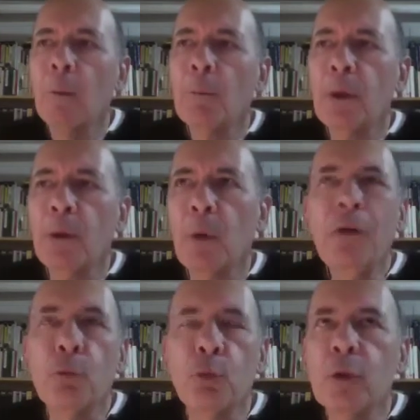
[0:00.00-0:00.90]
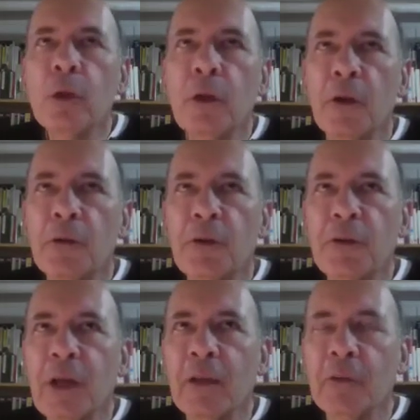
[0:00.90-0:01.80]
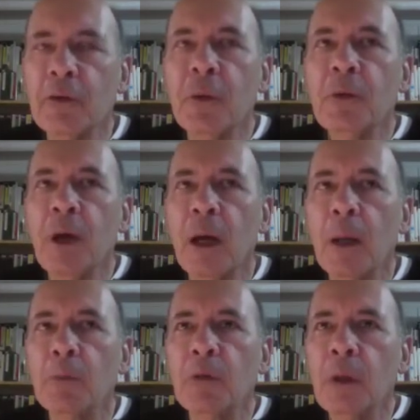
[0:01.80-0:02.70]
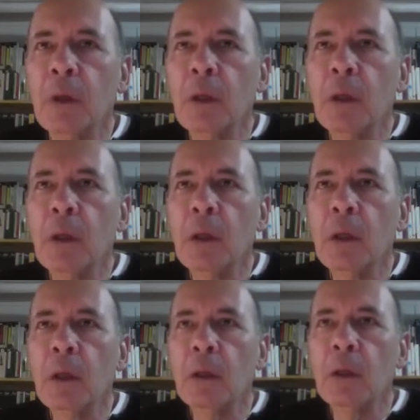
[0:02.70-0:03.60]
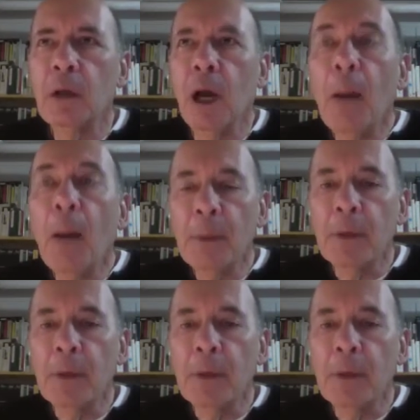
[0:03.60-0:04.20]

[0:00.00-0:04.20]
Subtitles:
But what I didn't realize is that sometimes he copied the